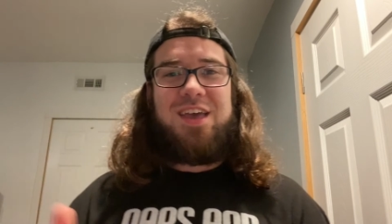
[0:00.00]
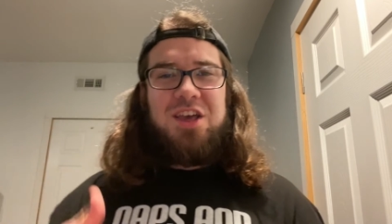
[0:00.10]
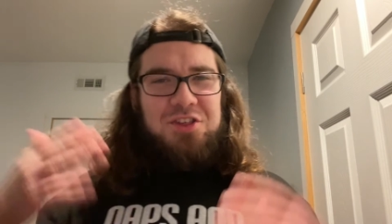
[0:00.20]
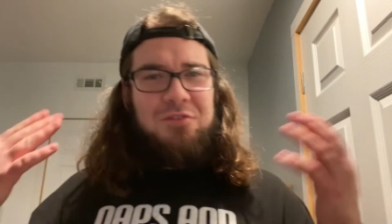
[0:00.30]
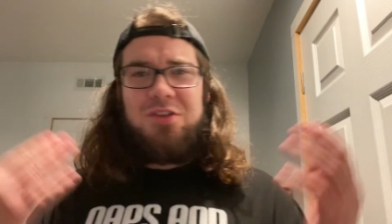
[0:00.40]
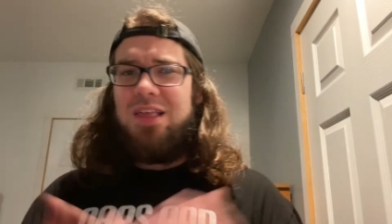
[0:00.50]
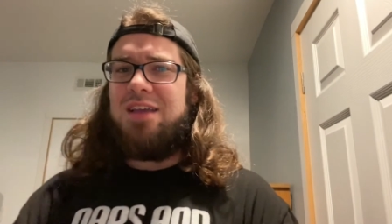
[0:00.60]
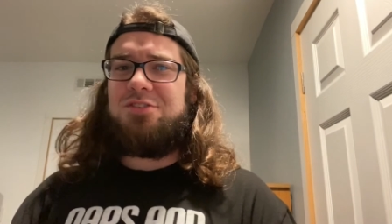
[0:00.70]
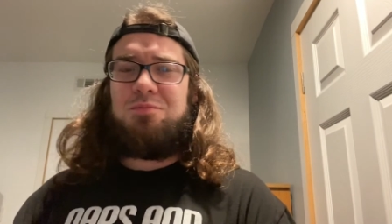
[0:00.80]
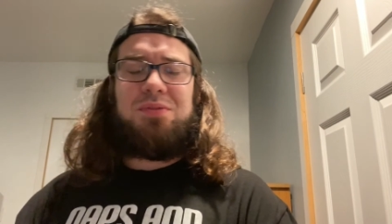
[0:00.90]
So if you'd
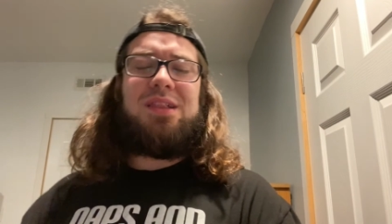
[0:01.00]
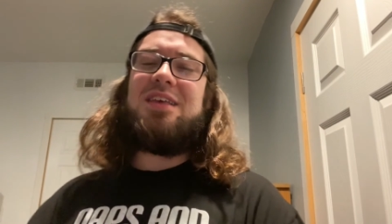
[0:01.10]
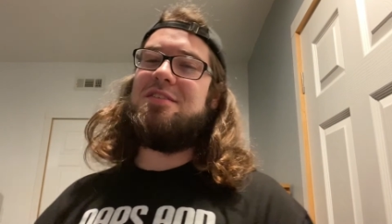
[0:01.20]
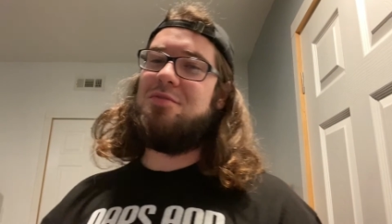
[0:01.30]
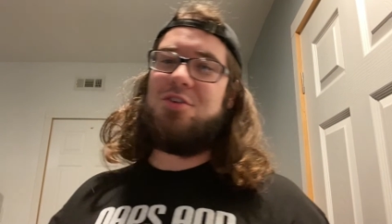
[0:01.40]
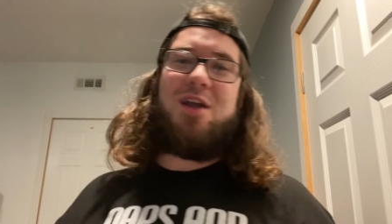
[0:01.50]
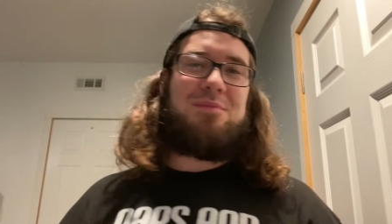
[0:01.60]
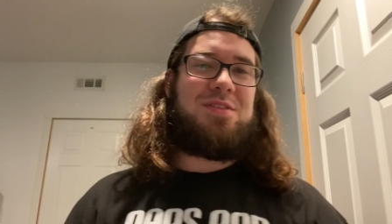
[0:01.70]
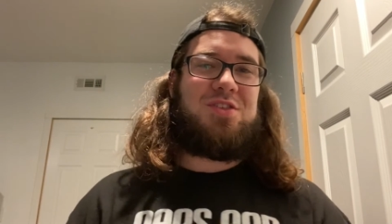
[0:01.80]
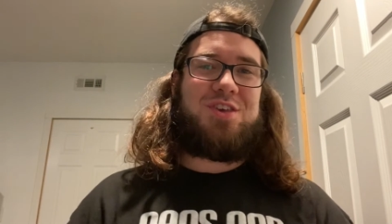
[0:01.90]
like to, please subscribe
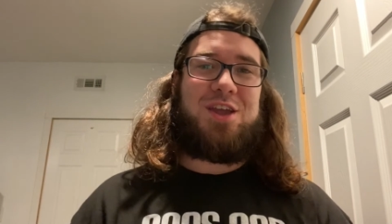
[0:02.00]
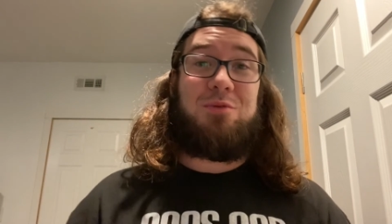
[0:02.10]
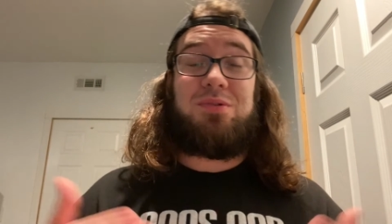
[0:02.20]
to the channel.